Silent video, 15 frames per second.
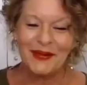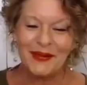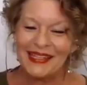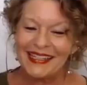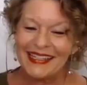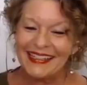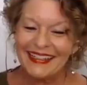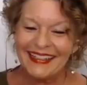
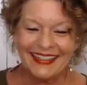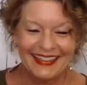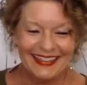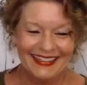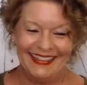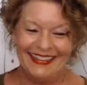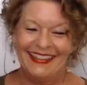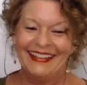being.
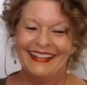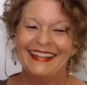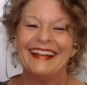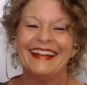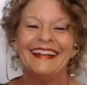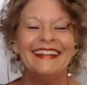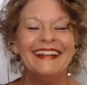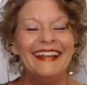
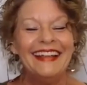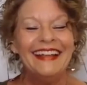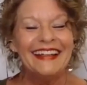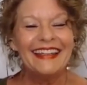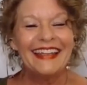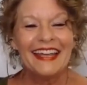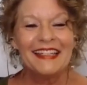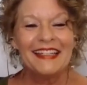
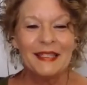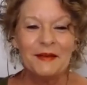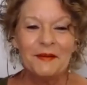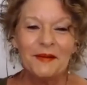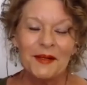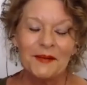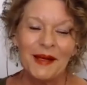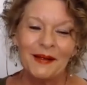Casey,
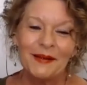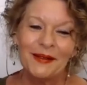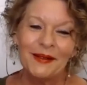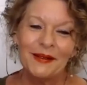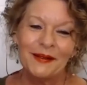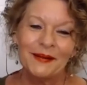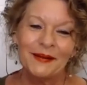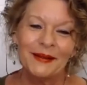what about
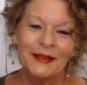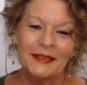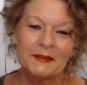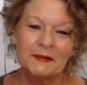you?